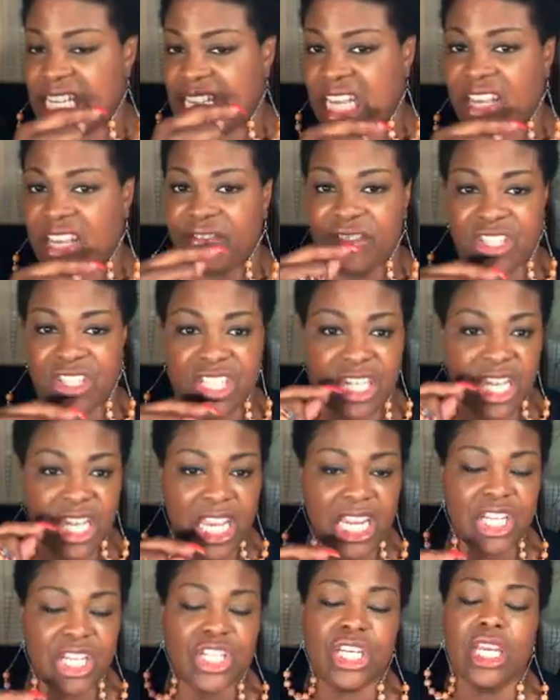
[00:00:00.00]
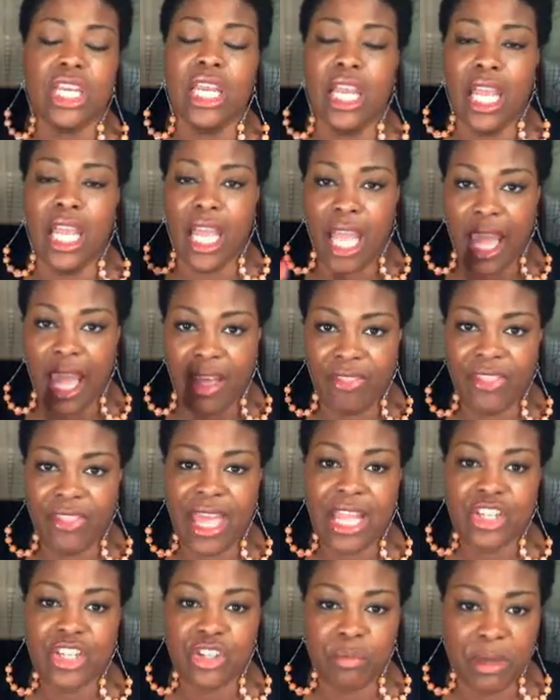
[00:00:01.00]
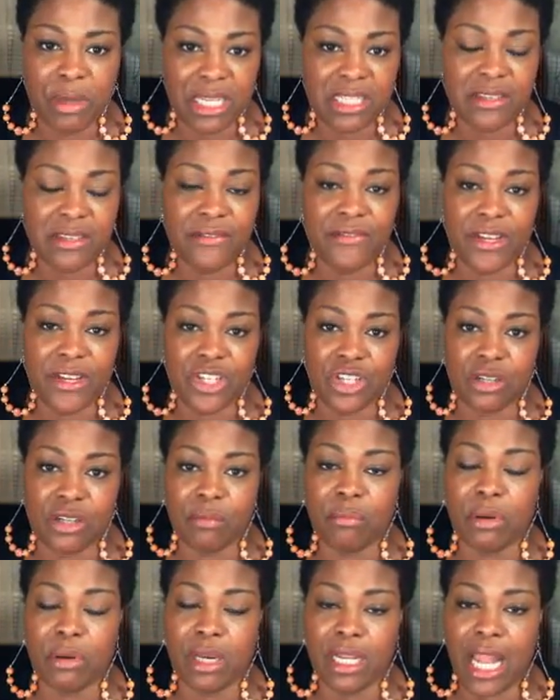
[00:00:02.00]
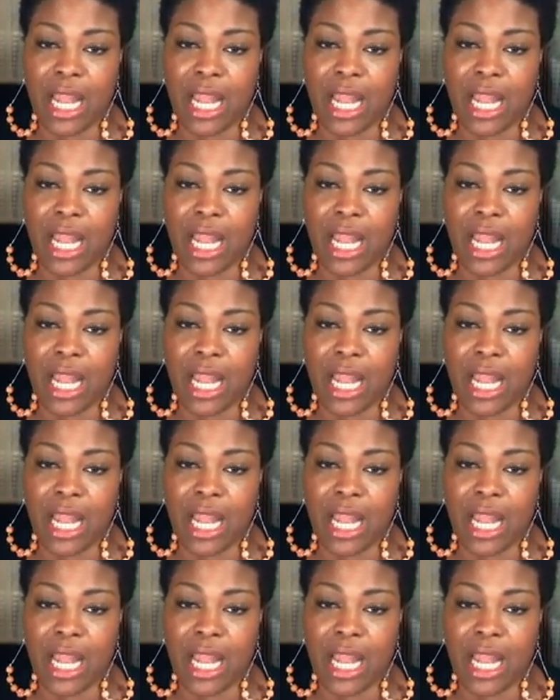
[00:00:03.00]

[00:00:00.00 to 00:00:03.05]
E, F, G, H, and that should be sufficient.